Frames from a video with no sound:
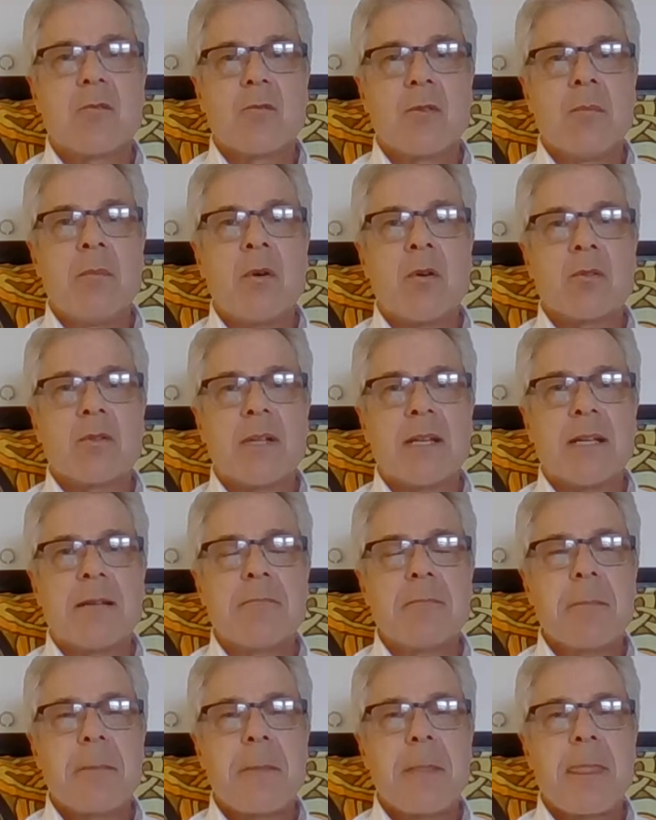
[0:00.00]
remotely.
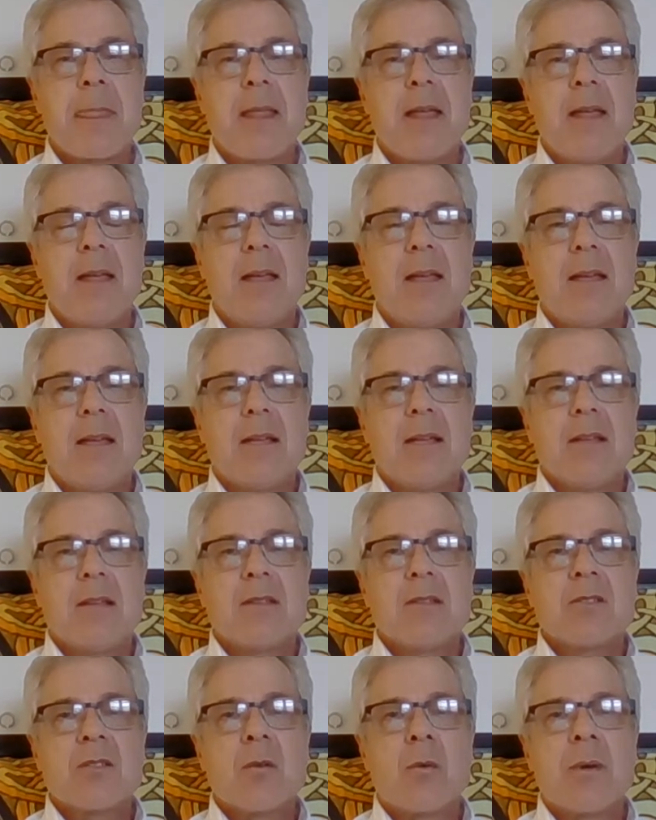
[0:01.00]

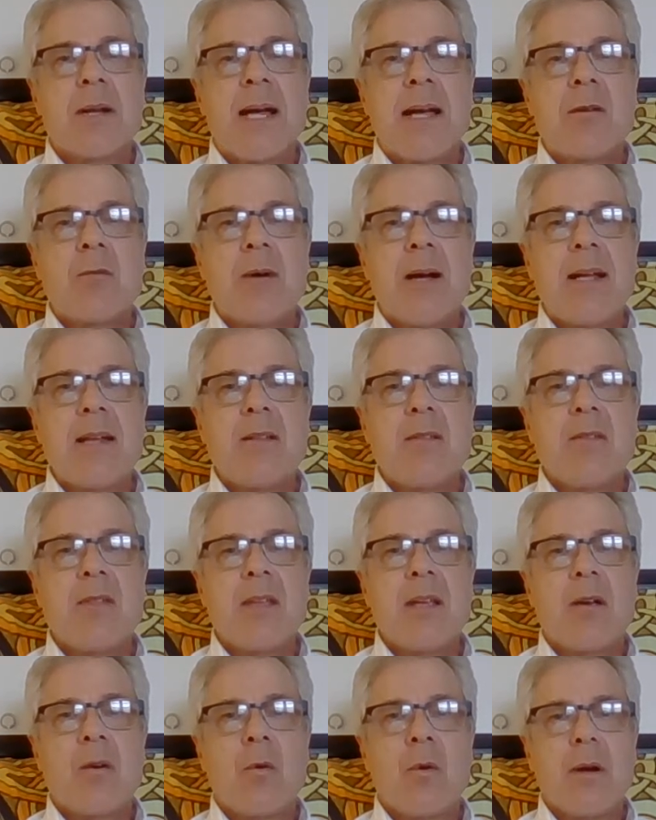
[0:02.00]
So when I write
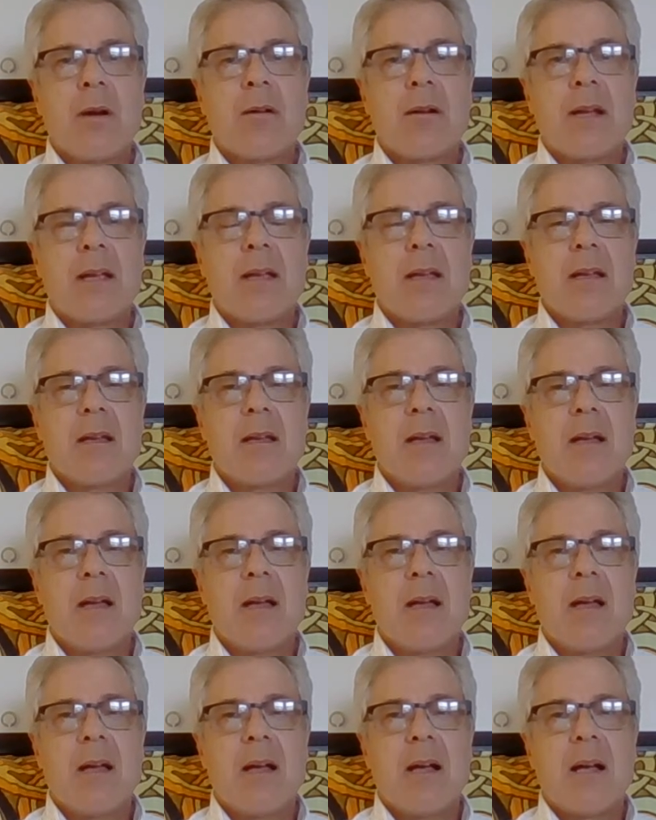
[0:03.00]
the query,
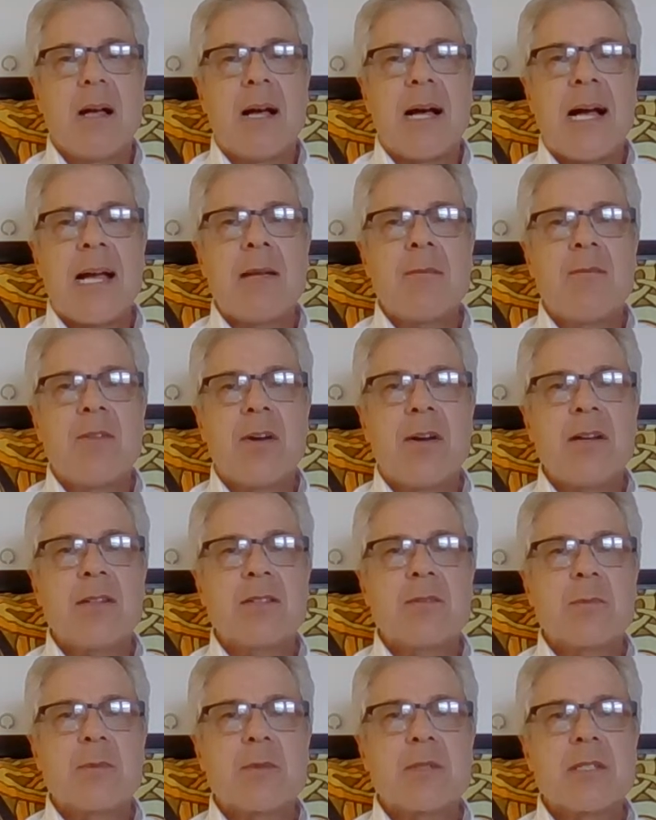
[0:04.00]
I am very
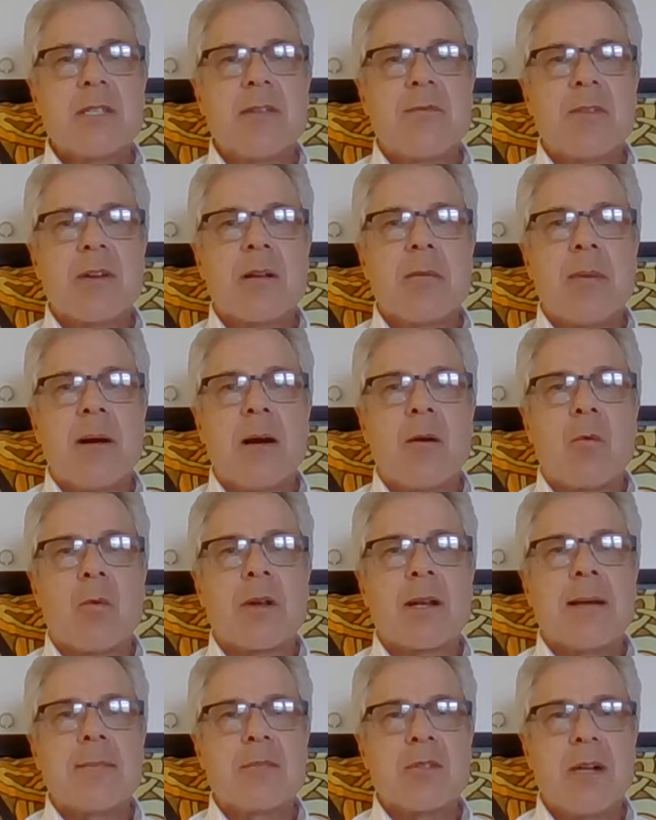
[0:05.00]
specific about
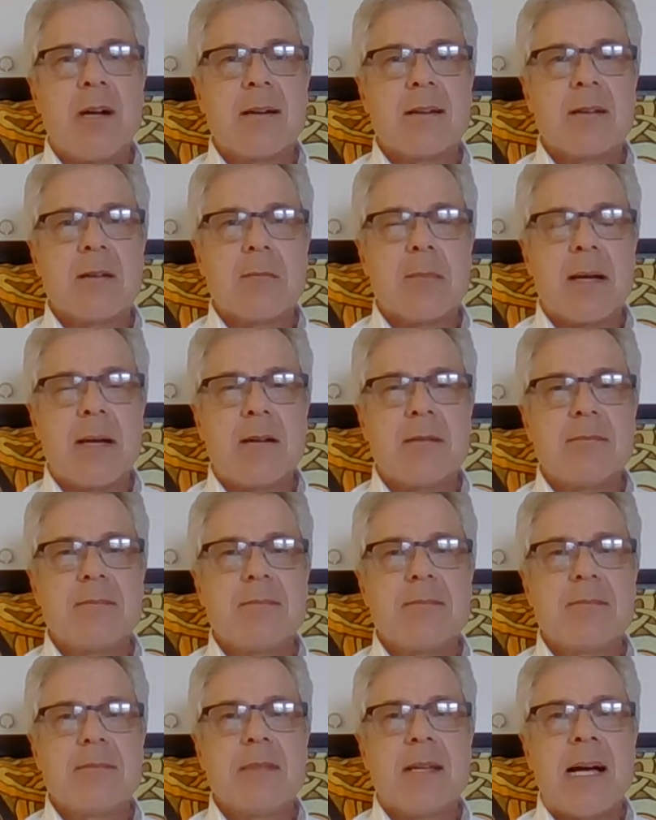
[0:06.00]
what I'm talking about.
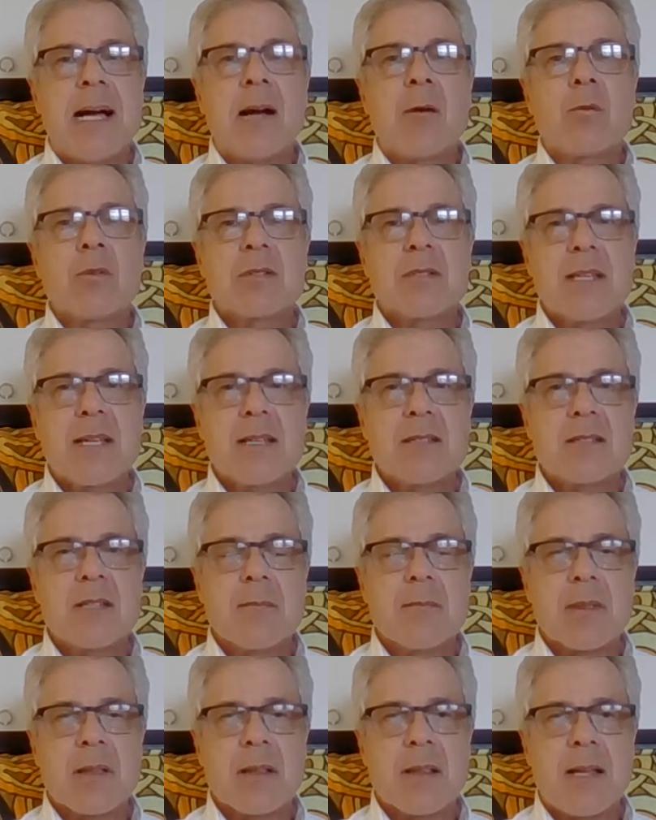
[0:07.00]
I will say
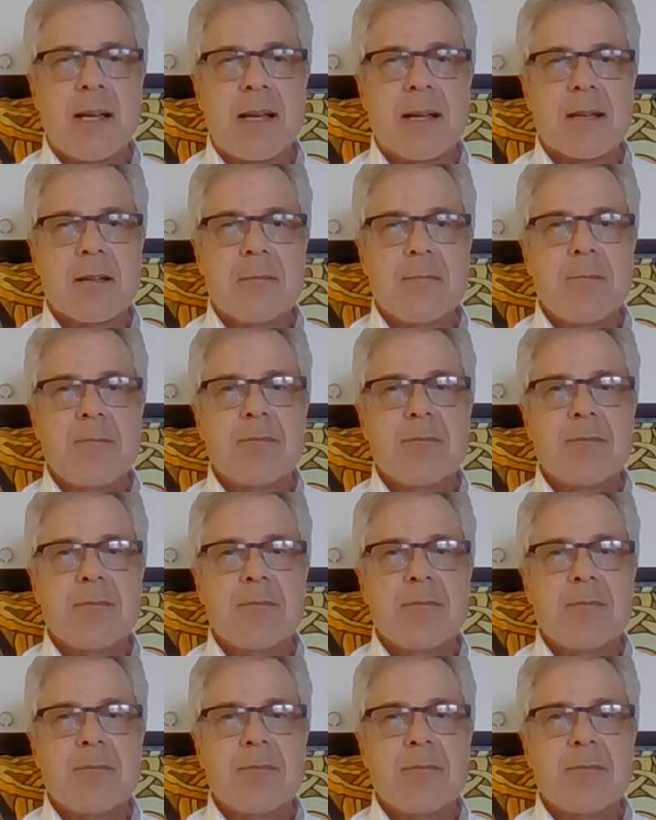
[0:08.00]
something like,